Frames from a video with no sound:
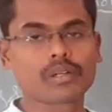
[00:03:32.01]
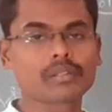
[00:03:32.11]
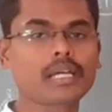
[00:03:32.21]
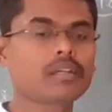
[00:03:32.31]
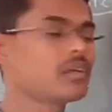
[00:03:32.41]

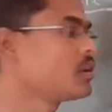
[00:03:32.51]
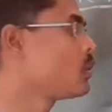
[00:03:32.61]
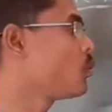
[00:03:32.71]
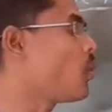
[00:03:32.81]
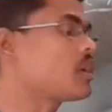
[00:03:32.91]
Then
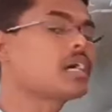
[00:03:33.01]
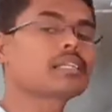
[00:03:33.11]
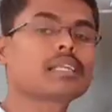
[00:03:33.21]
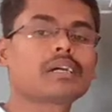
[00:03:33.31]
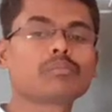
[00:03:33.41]
what
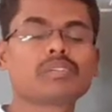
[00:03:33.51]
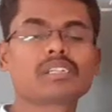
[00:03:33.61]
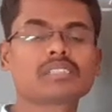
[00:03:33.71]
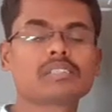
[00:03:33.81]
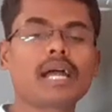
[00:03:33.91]
are the
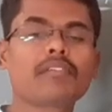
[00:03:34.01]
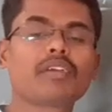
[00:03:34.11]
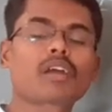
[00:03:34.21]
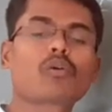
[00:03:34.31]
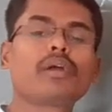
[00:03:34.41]
numbers that we
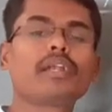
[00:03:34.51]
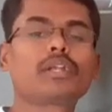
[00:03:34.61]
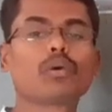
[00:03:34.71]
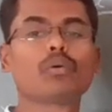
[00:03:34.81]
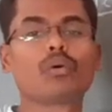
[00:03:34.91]
are going
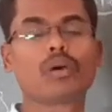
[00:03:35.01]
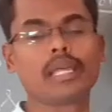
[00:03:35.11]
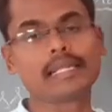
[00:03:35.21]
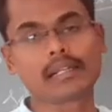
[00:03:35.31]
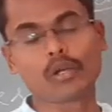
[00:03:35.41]
to
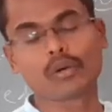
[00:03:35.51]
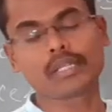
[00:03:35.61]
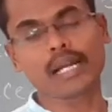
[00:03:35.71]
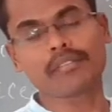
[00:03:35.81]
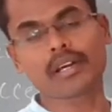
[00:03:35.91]
include,
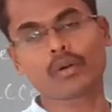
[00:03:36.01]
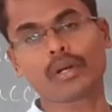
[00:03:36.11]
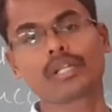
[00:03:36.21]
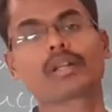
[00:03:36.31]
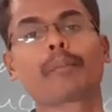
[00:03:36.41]
that we are
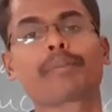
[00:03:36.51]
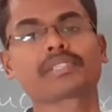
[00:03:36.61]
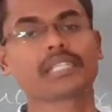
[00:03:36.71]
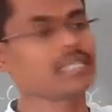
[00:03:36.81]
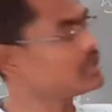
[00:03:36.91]
going to
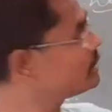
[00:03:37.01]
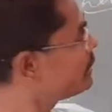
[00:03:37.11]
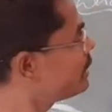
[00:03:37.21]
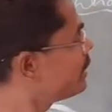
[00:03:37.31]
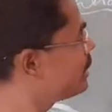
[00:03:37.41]
represent
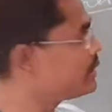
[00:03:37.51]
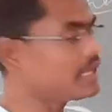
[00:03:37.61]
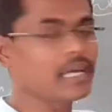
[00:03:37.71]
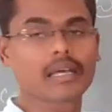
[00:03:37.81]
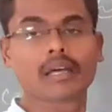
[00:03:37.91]
in
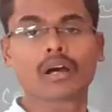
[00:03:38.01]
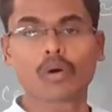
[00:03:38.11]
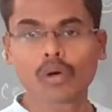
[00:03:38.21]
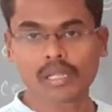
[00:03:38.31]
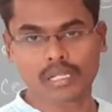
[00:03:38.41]
a
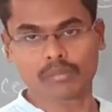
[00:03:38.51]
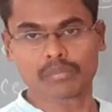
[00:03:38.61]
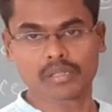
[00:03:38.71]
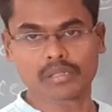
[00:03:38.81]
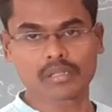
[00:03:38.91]
whole
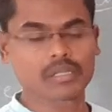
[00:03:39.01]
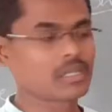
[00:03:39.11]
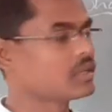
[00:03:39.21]
number?